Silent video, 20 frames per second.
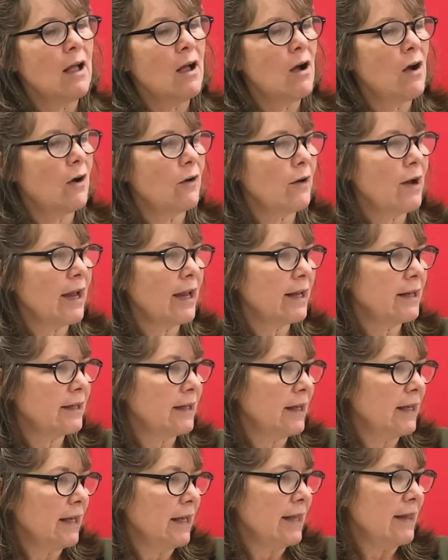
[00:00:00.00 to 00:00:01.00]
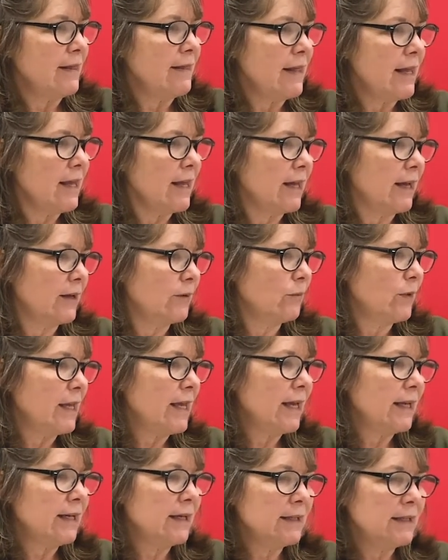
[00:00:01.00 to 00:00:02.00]
All right, then we
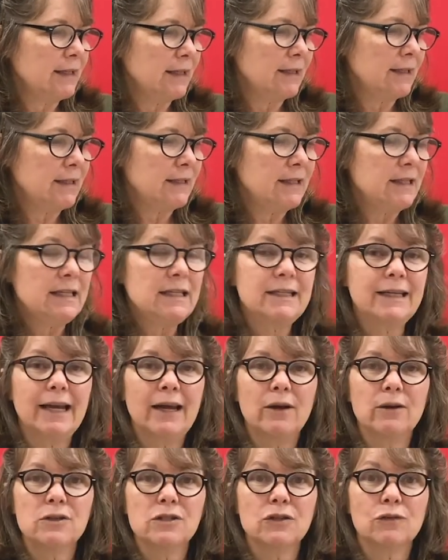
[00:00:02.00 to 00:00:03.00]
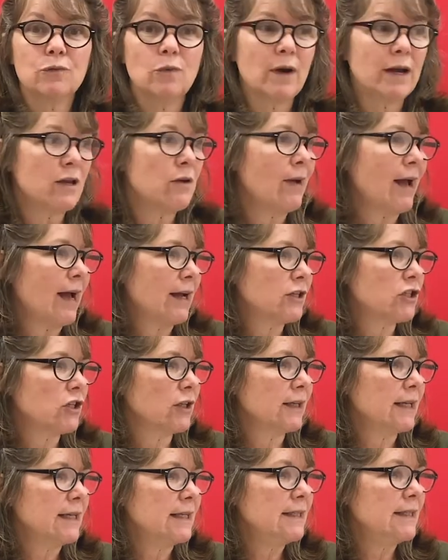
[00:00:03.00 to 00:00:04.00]
get into the details of what you
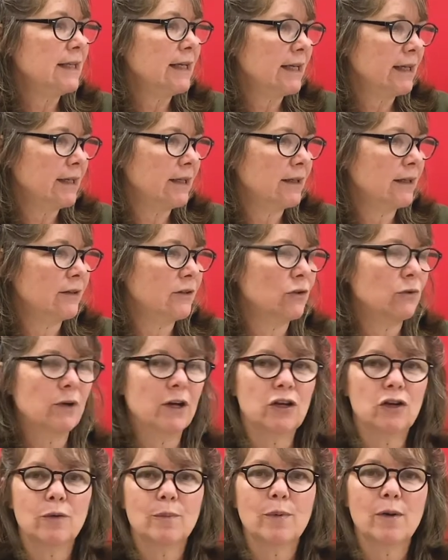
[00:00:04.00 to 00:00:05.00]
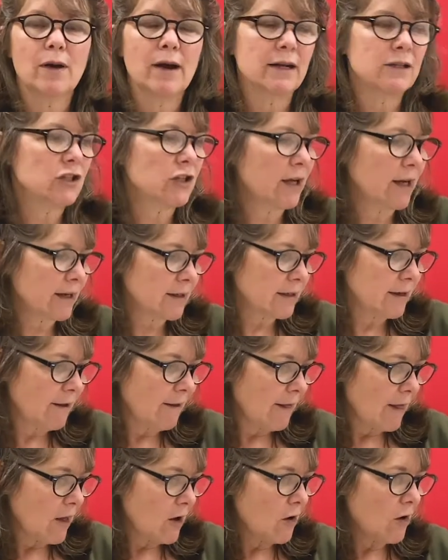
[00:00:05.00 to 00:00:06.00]
actually did during your project.
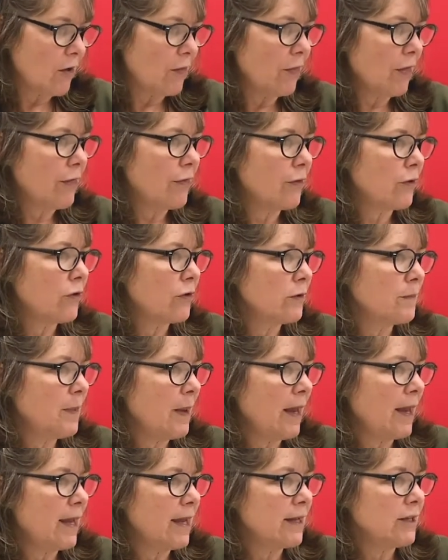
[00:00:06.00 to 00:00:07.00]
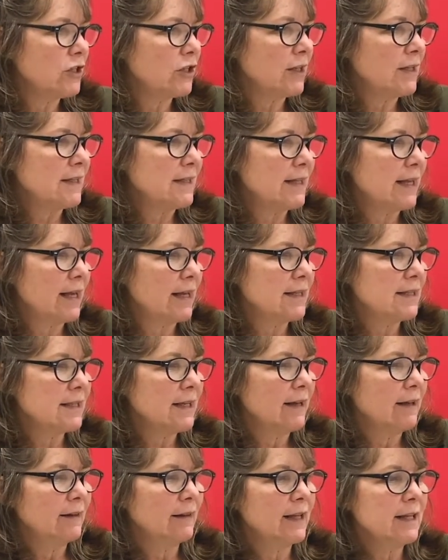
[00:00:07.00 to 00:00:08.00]
On the third page, it says,
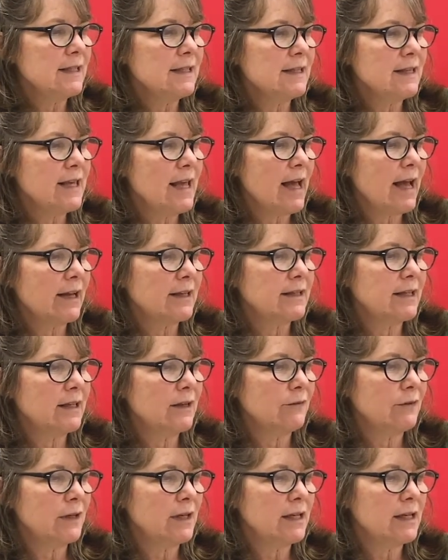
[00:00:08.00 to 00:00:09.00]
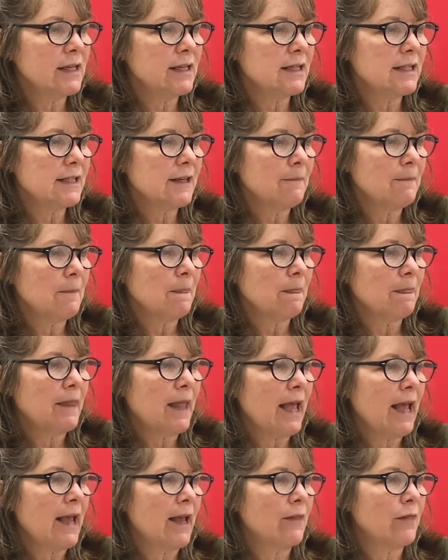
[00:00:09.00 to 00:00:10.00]
list the activities
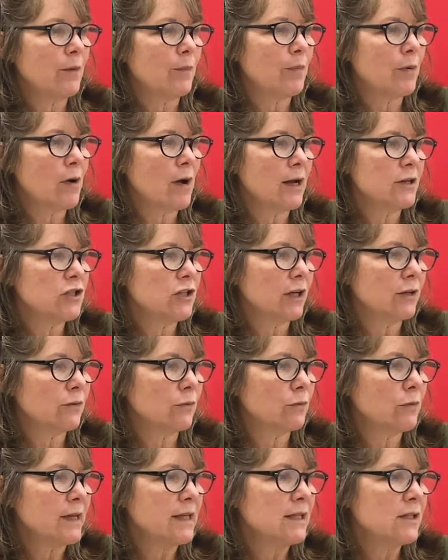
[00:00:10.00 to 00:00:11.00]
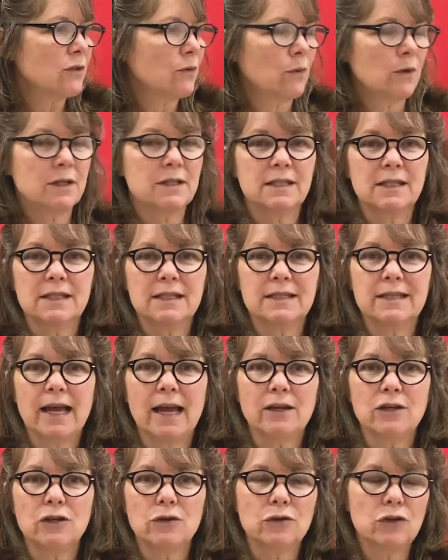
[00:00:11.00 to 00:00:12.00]
and the project resources that
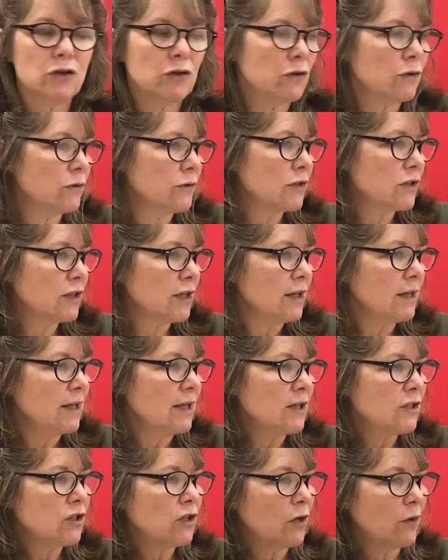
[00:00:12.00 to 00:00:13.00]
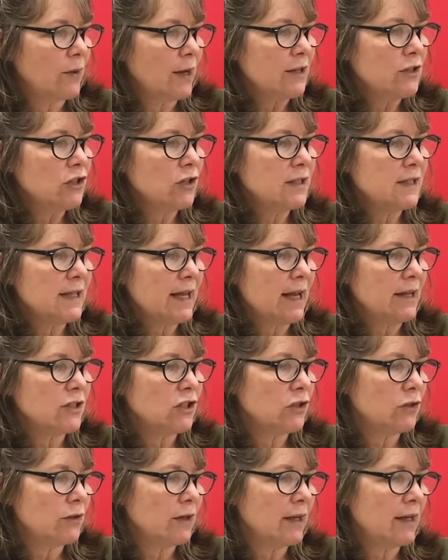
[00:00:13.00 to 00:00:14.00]
you used. So it just asks
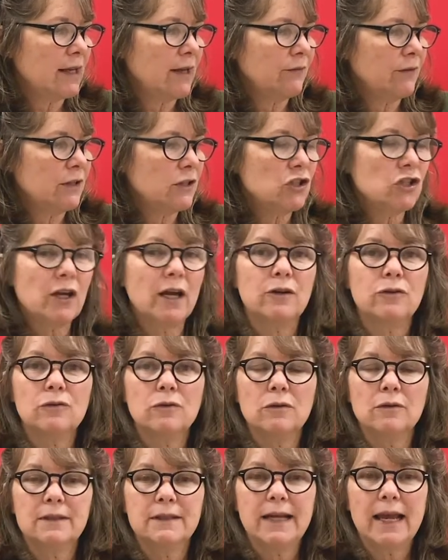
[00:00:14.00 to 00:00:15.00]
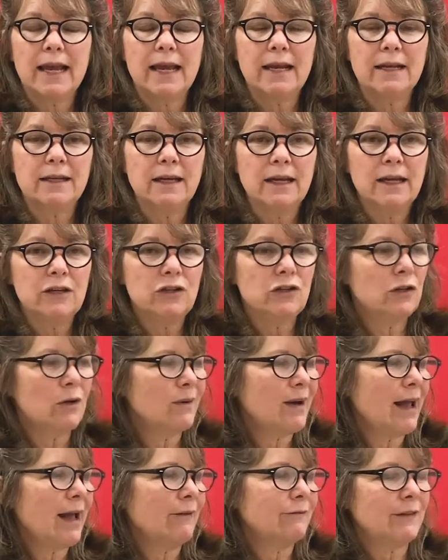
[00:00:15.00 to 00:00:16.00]
you to give a general date. You don't
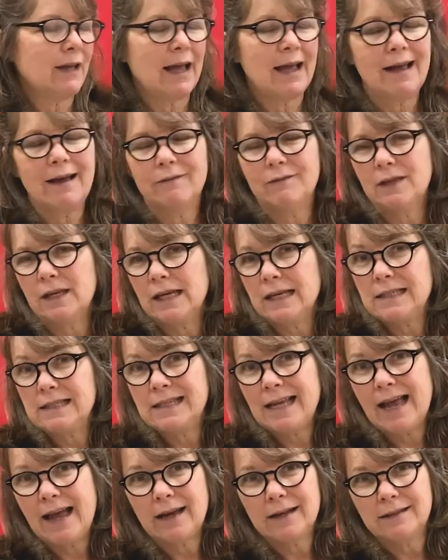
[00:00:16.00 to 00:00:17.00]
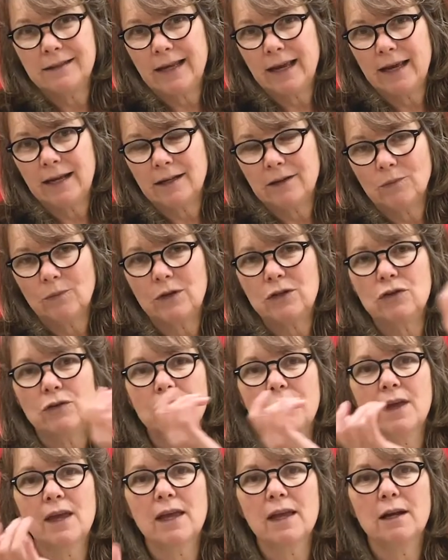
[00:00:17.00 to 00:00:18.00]
have to have the exact date. When you're
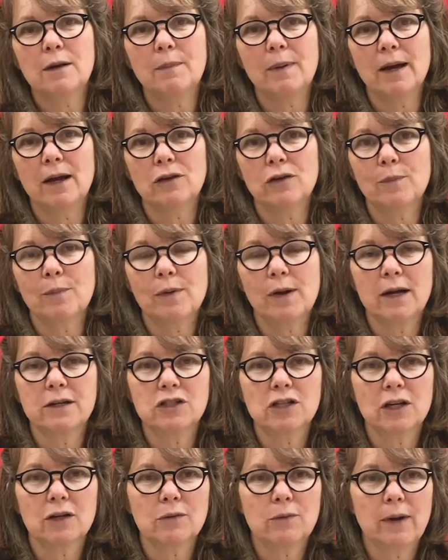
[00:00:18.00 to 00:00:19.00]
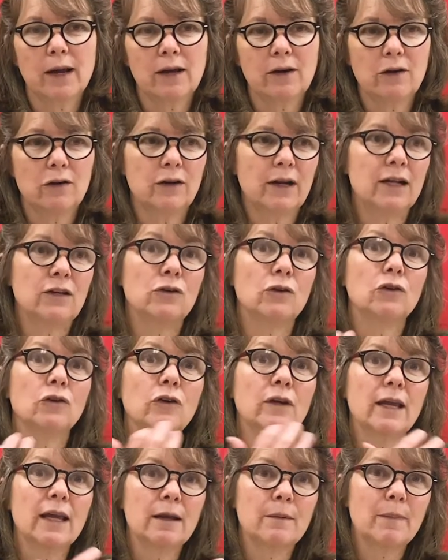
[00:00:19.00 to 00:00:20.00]
thinking about your project record and you're
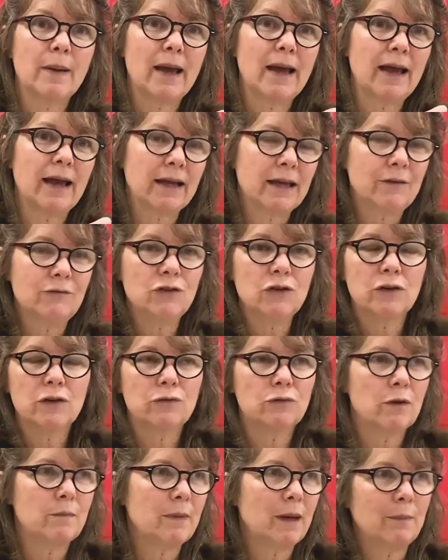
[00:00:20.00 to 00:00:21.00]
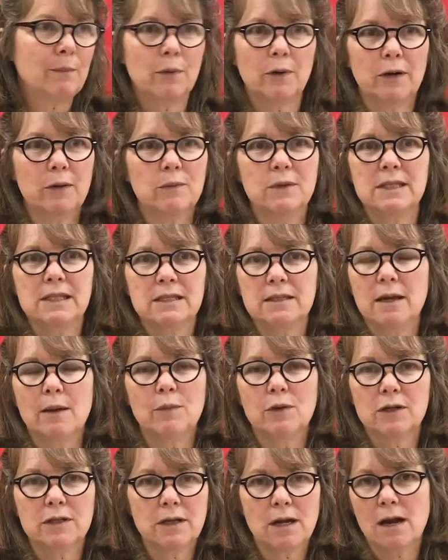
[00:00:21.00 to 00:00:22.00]
looking back, if you can remember it was
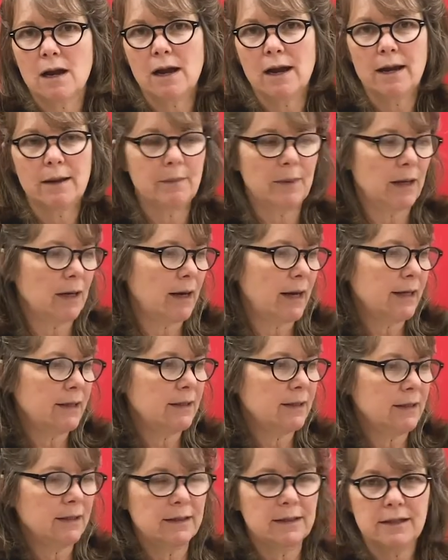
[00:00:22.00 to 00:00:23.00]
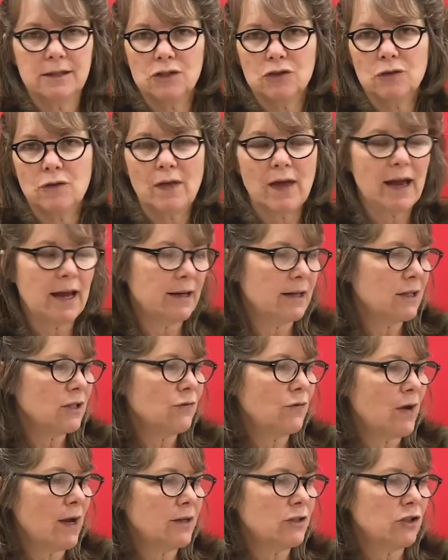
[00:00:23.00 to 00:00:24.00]
summertime and I did this or that, it's
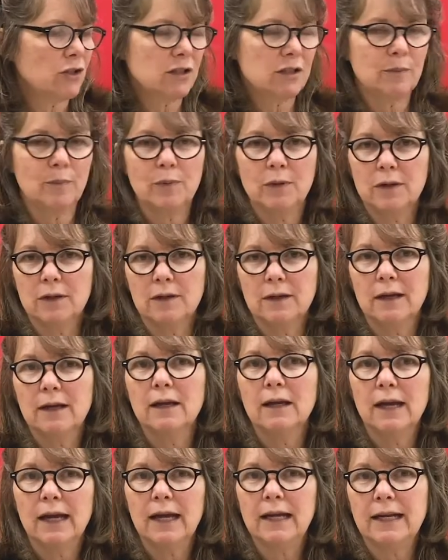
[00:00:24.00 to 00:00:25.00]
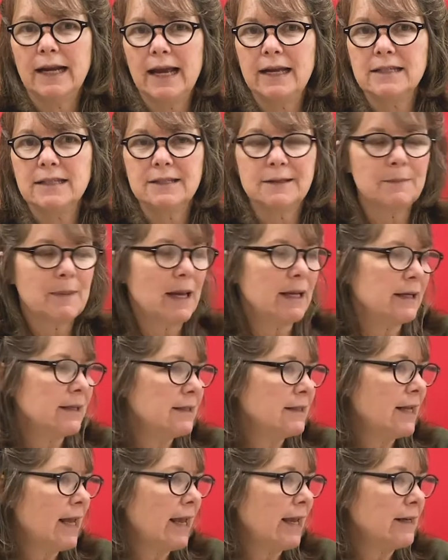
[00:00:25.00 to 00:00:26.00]
fine just to put an estimated
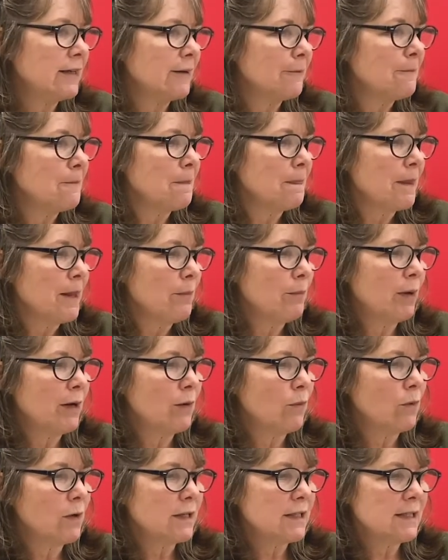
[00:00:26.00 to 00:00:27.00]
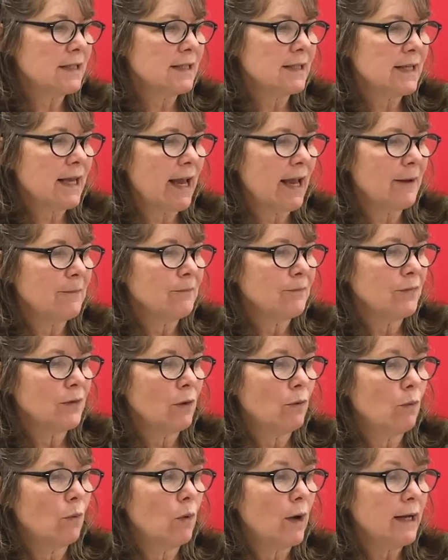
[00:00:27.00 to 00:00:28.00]
date. But it wants to say,
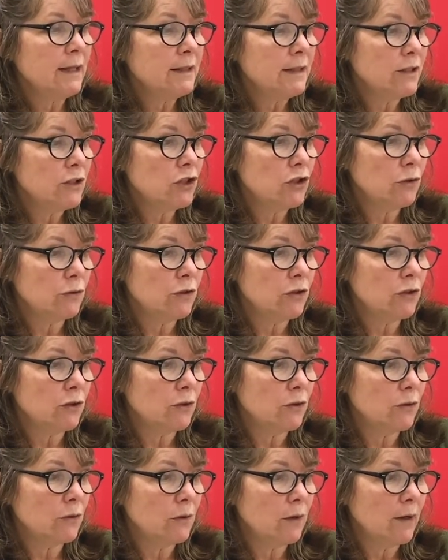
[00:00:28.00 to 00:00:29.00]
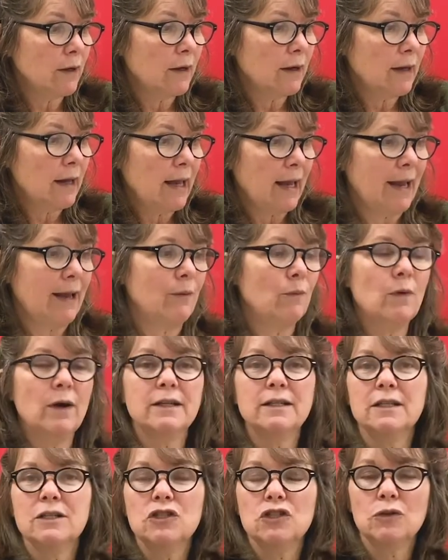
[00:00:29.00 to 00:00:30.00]
what did you do and what
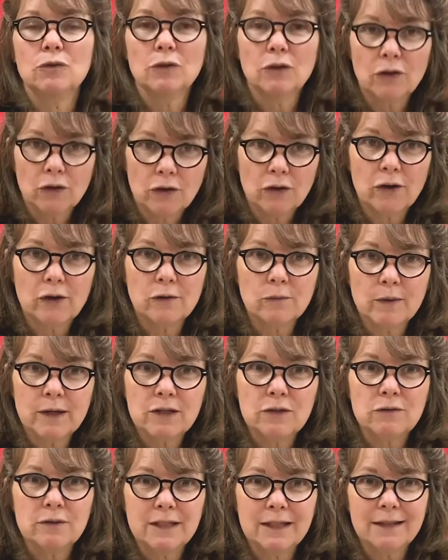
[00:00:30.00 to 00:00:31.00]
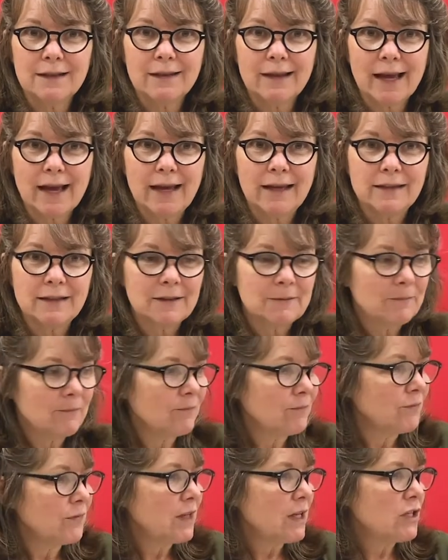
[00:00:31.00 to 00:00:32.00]
did you learn when you did that?
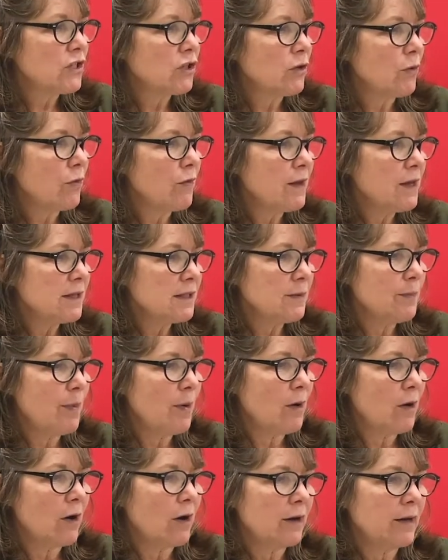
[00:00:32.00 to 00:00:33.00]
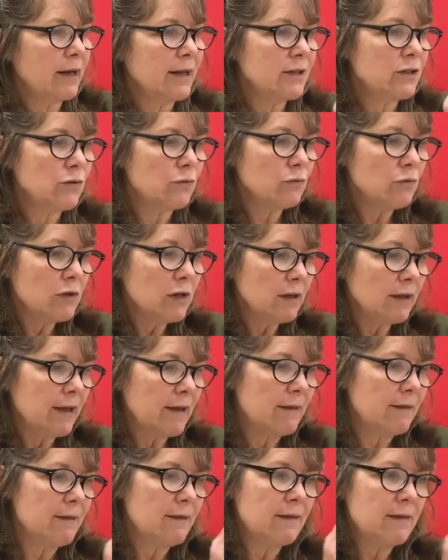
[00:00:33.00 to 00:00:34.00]
So this part is really
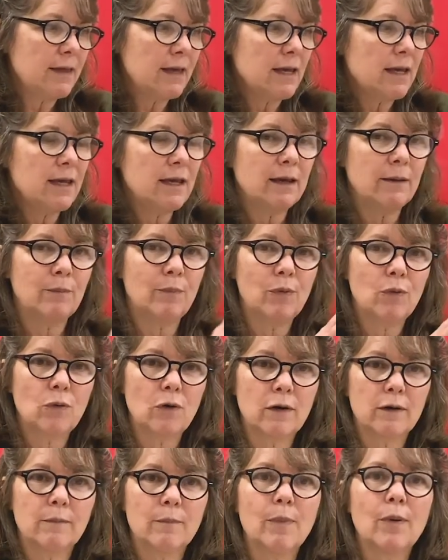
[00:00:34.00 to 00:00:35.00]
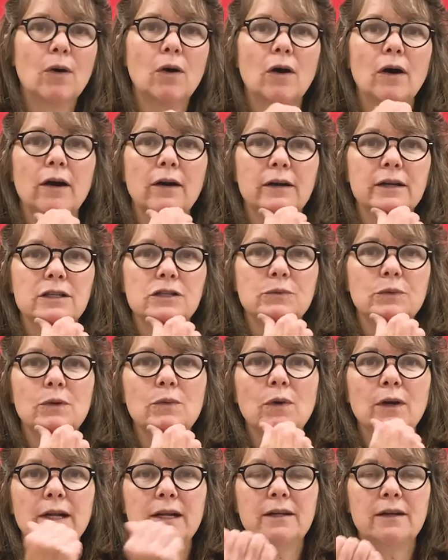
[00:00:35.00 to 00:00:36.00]
the important part, is we
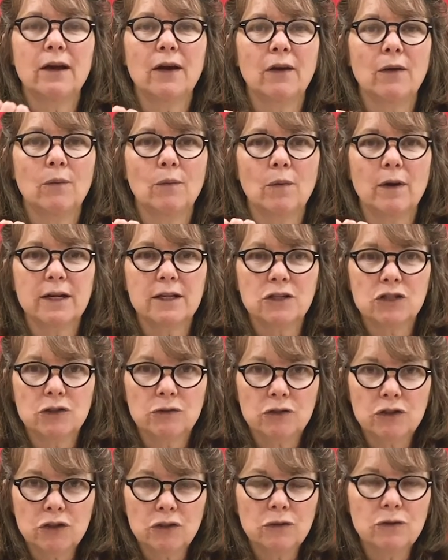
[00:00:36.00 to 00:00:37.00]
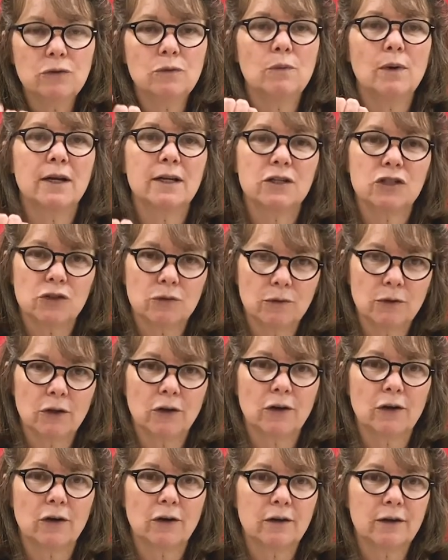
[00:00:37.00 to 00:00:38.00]
want to know, what did you do, what did you
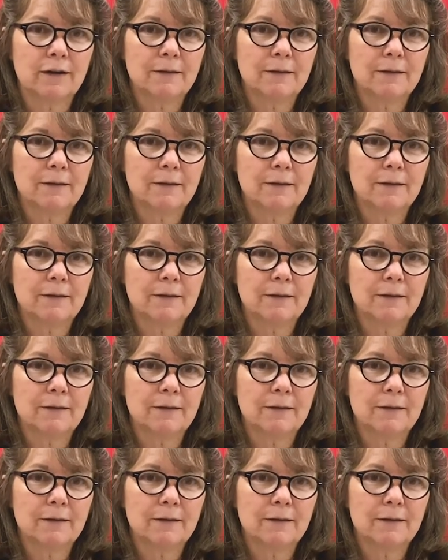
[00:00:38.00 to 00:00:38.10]
learn?